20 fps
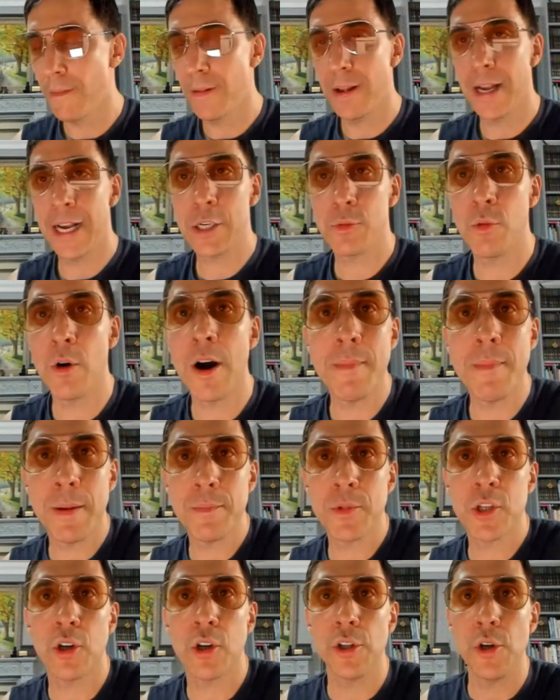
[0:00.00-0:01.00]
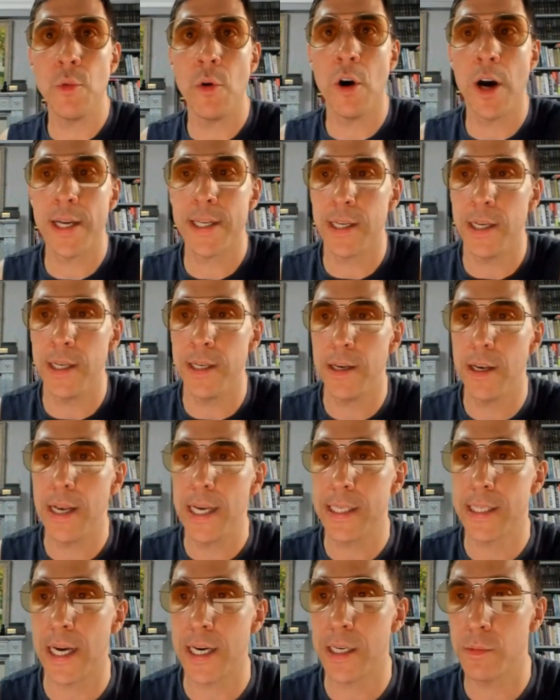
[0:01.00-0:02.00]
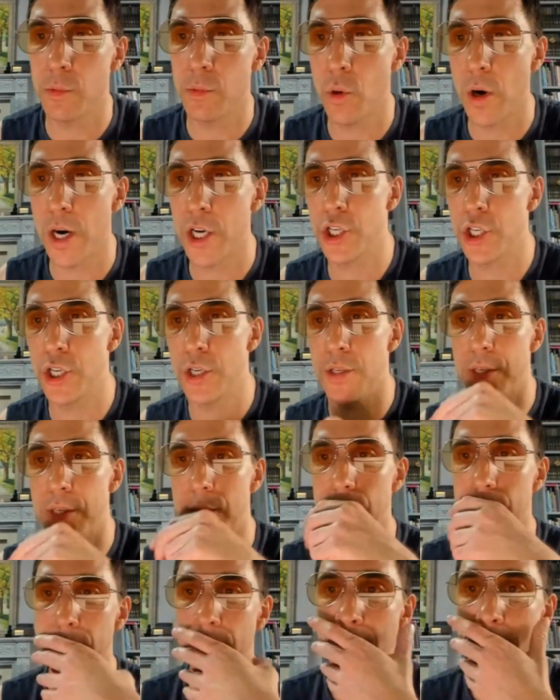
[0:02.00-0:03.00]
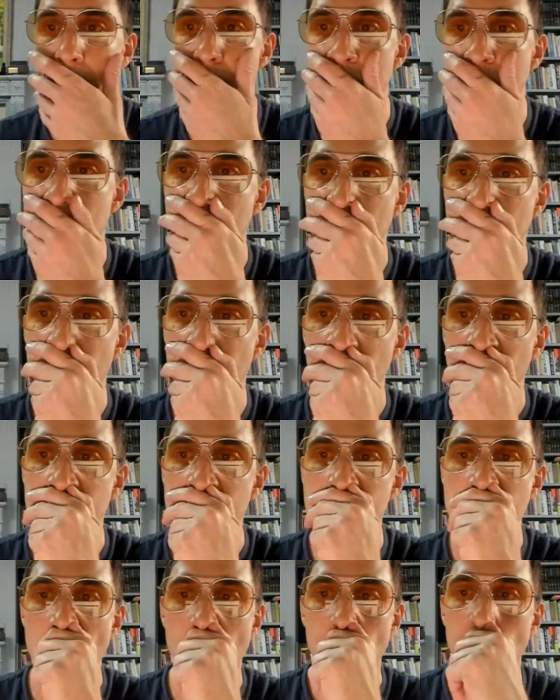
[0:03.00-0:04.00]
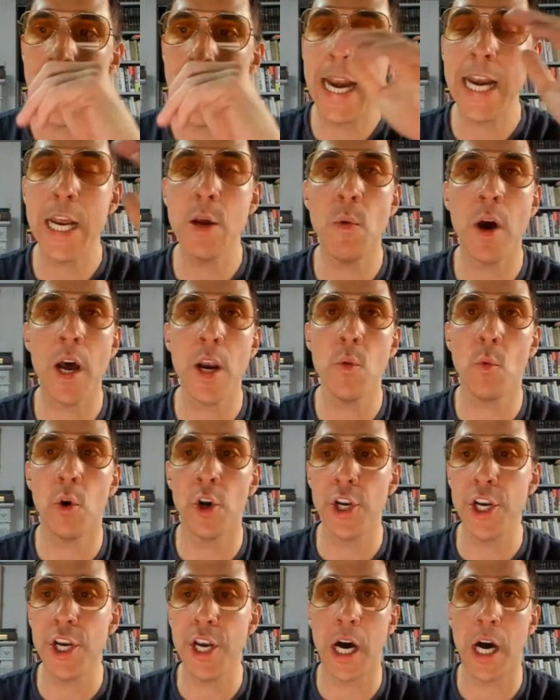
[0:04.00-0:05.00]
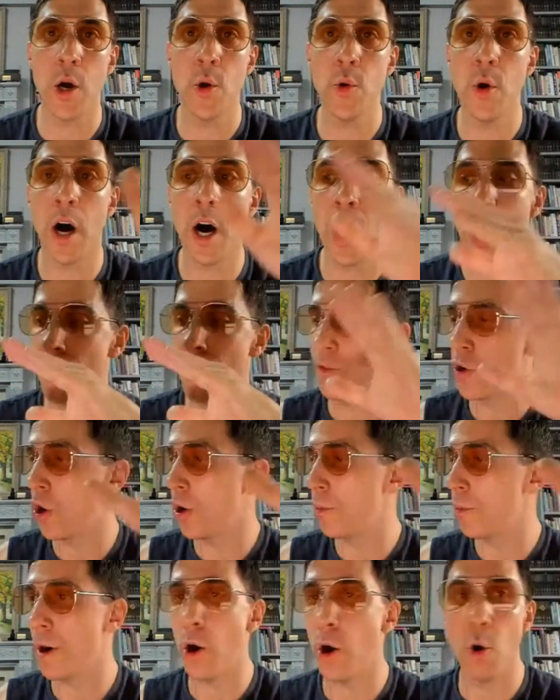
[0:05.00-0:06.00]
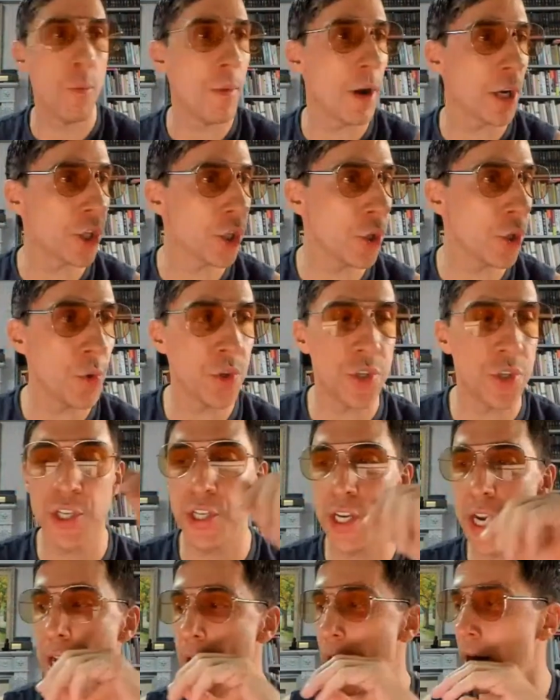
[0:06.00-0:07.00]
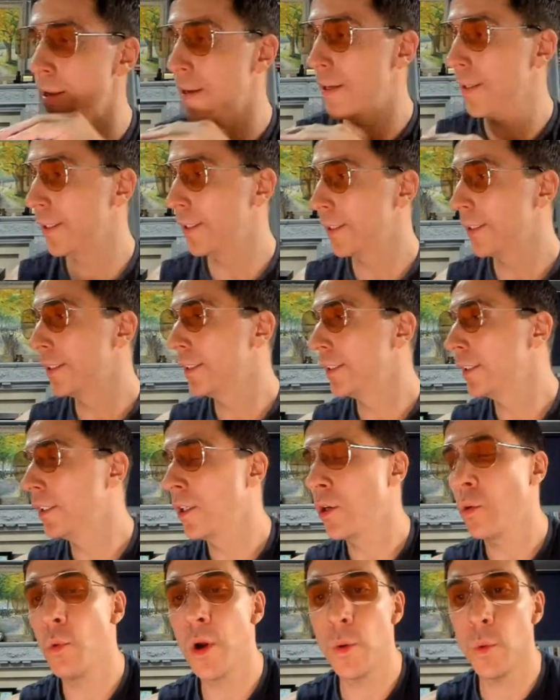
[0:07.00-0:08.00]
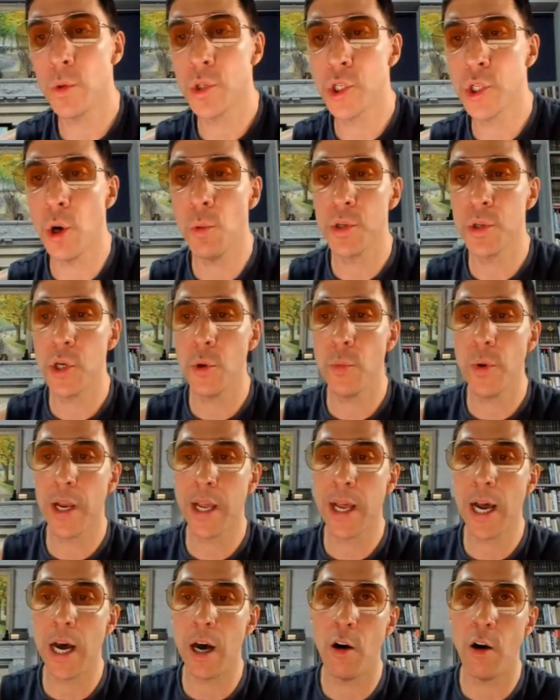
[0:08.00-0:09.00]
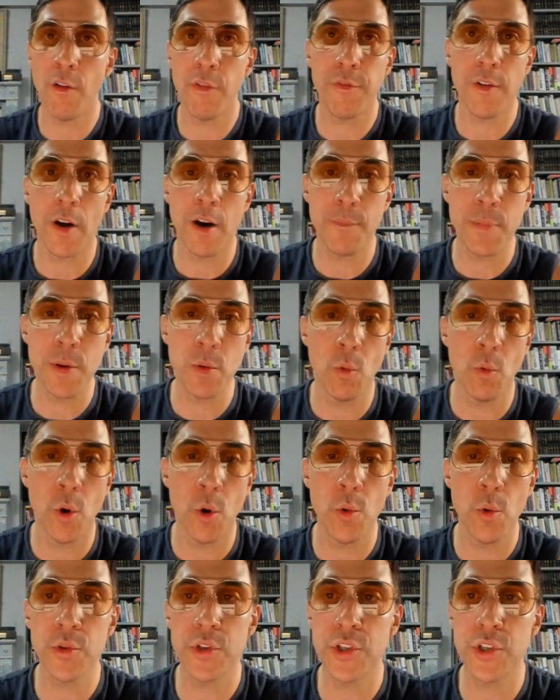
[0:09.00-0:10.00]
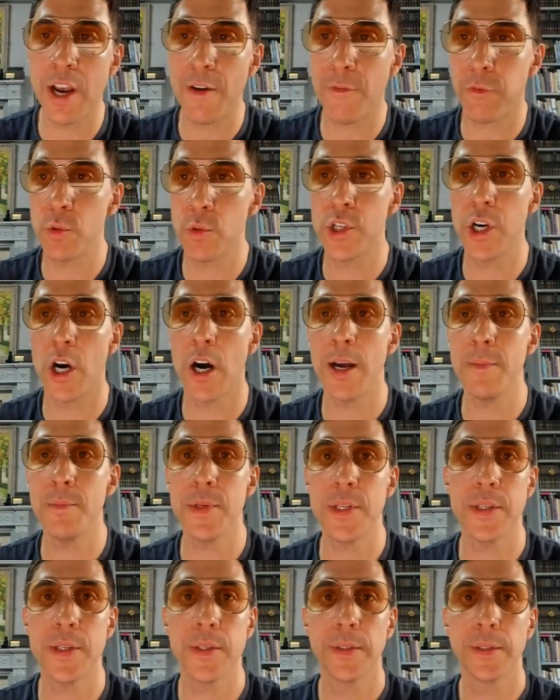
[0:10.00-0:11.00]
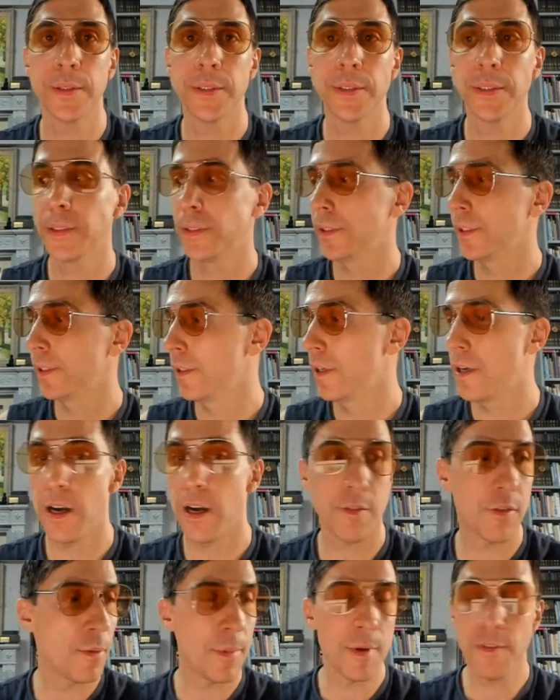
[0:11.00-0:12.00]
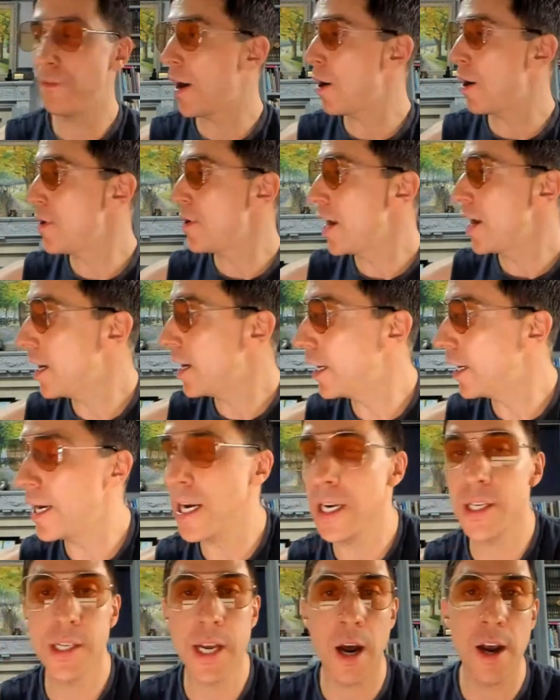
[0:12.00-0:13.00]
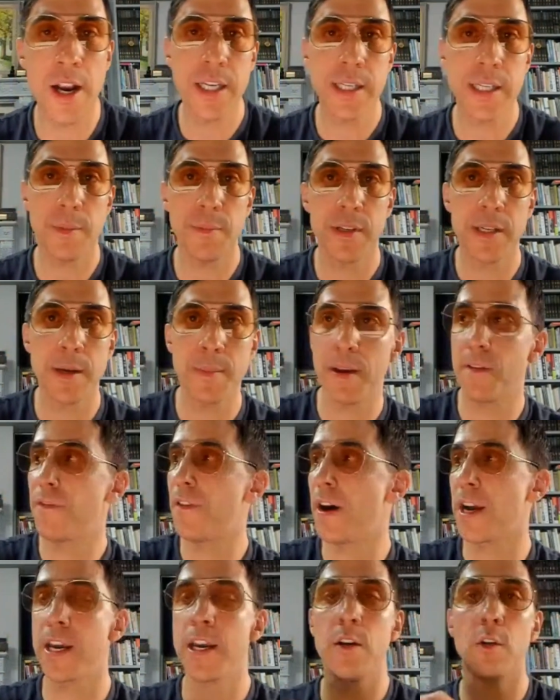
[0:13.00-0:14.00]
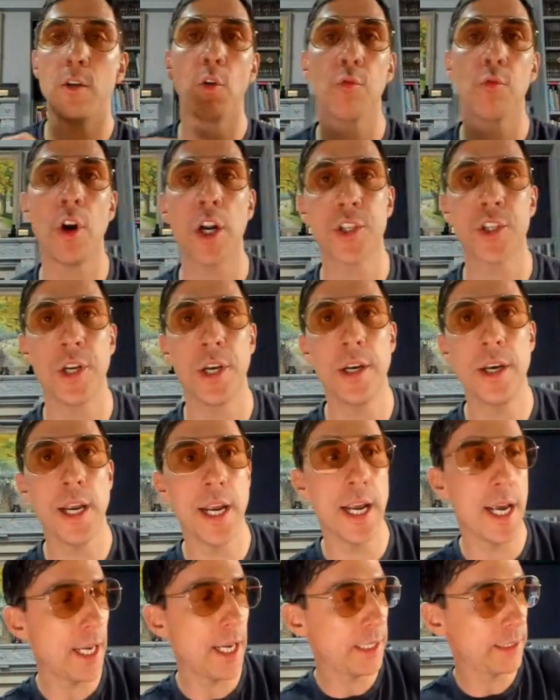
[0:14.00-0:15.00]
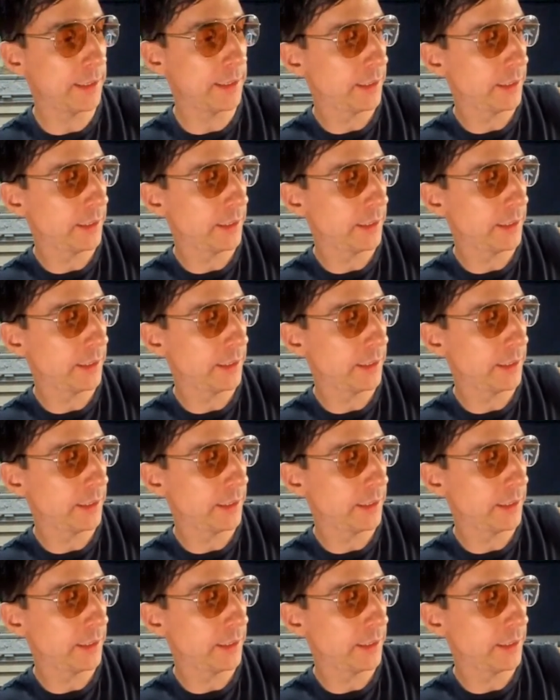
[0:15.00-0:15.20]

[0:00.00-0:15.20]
That's why mum's gone to Iceland. Let's take some questions. Anyone want to know? I've got all my sources here. We'll talk till we're cut off. I've been warned several times. I've got my phone here. It's going something fucking rotten here.